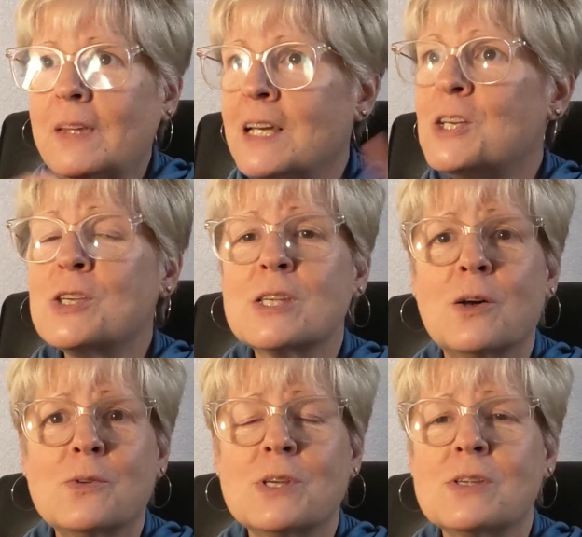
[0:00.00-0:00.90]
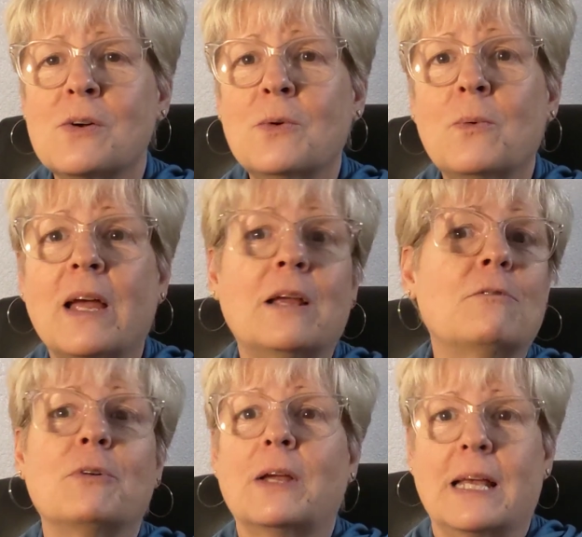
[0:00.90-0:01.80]
He just goes his own way
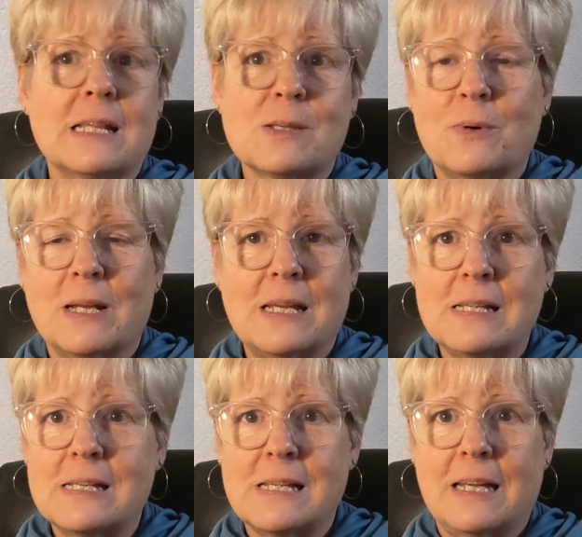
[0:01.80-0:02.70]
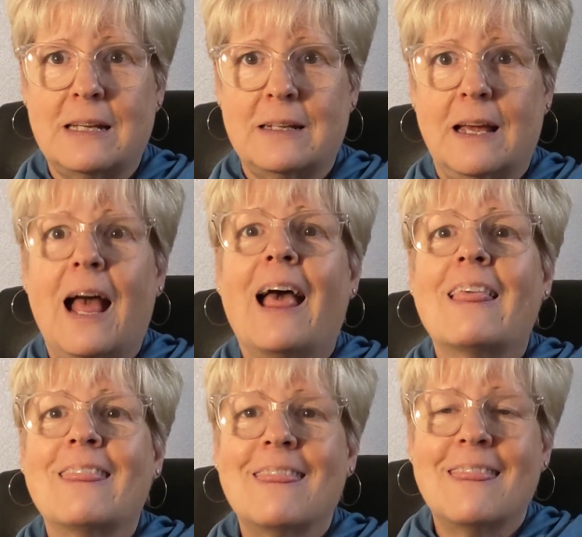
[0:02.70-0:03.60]
and forgets what he's seen.
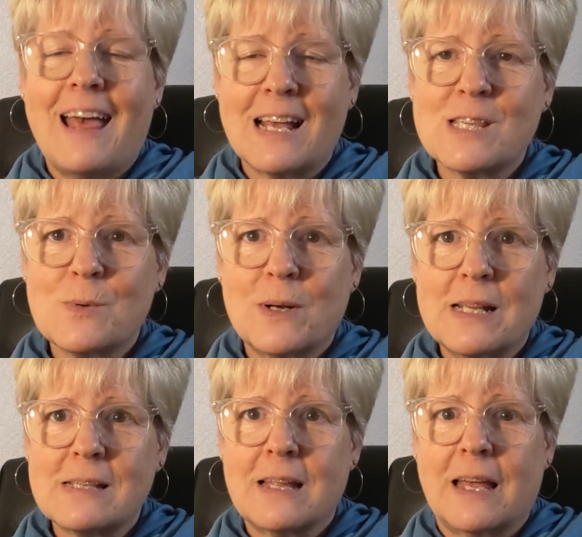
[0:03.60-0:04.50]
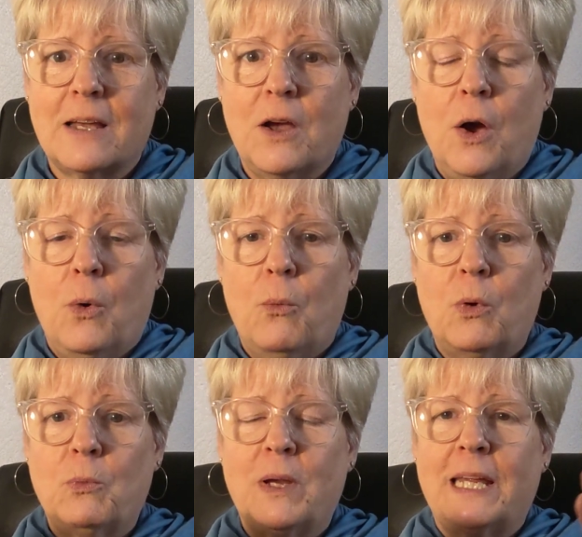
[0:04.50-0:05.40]
That's what it's like
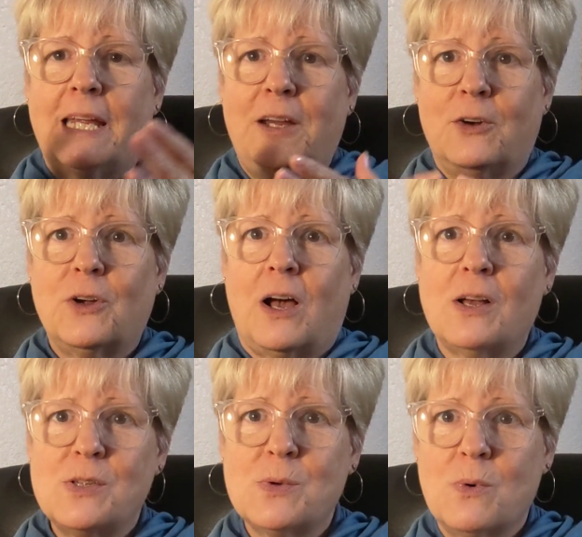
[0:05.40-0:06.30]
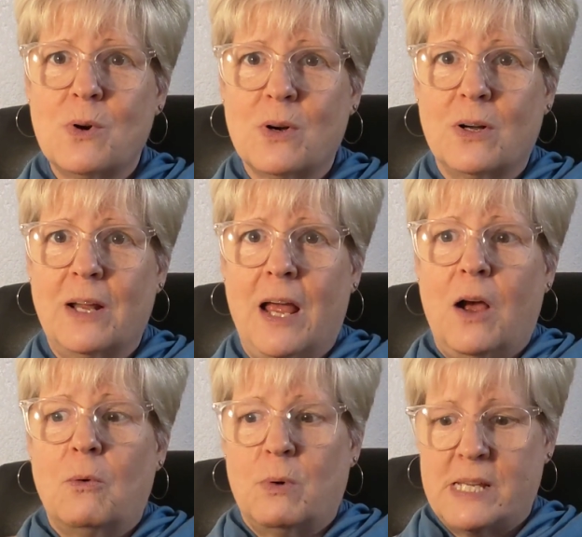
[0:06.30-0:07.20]
when we hear God's word,
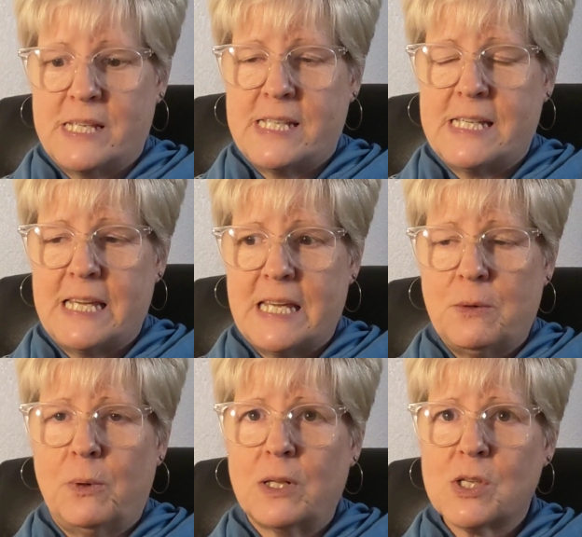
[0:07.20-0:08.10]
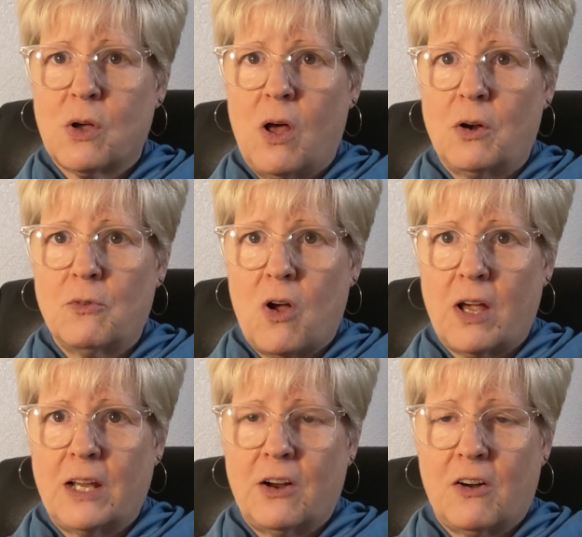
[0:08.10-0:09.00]
we see what's gone
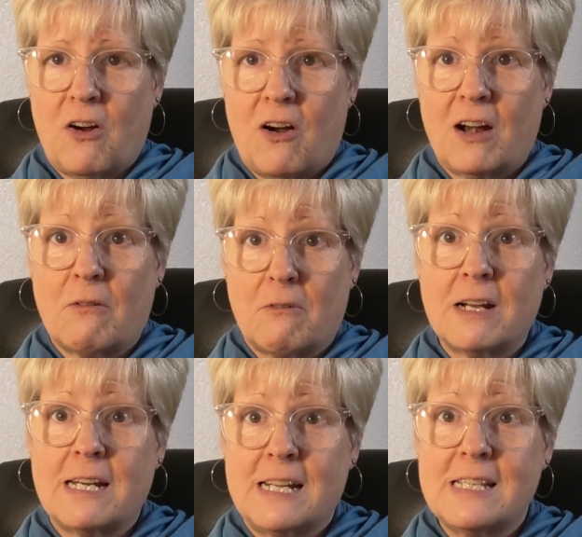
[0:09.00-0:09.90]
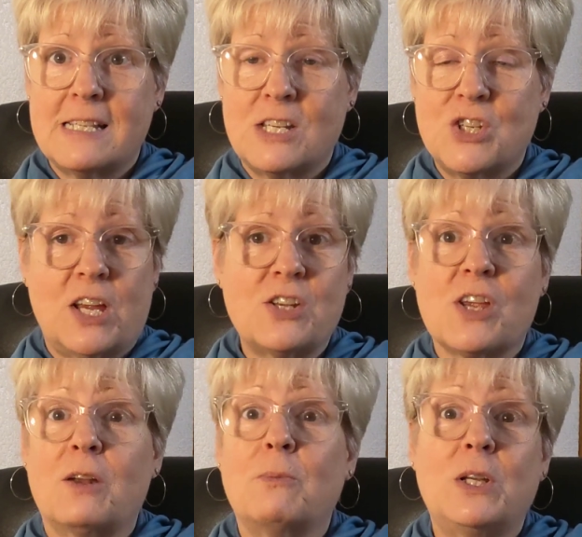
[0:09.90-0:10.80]
wrong in our heart and what needs to change,
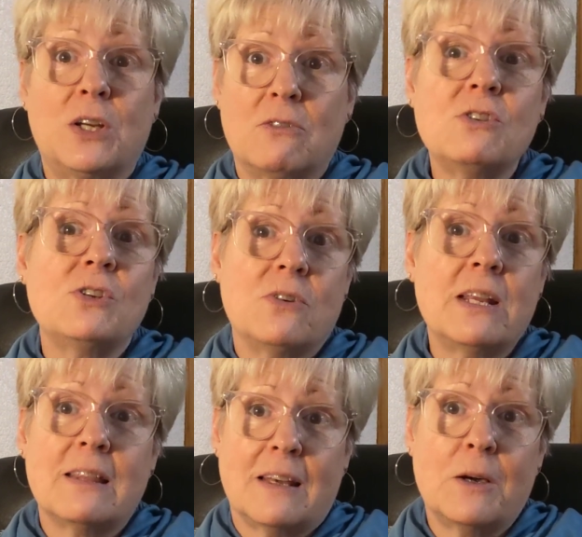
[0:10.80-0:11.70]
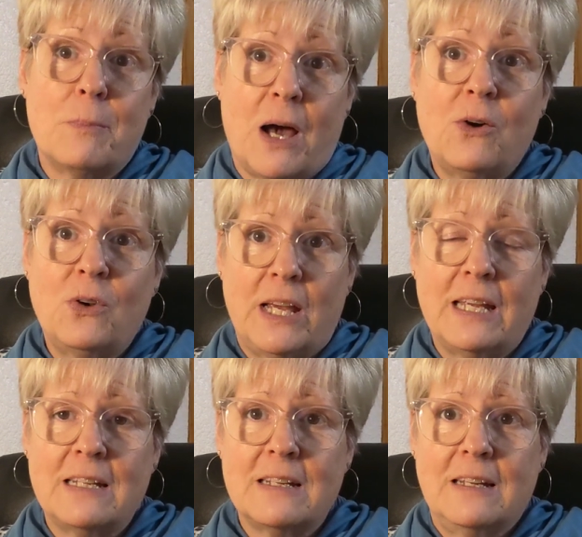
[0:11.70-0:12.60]
and we don't do anything about
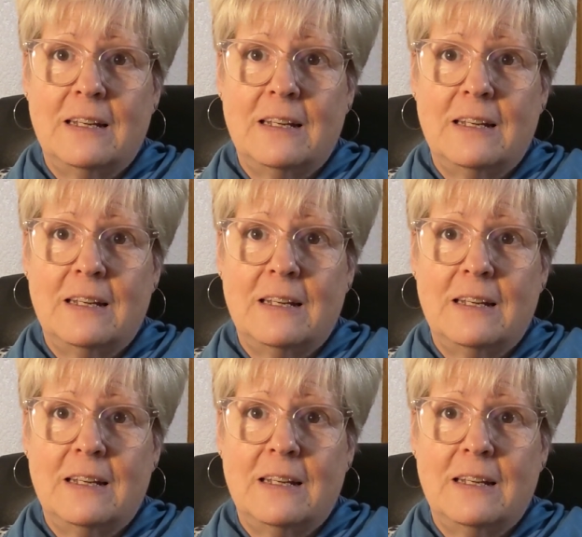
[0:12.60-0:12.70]
it.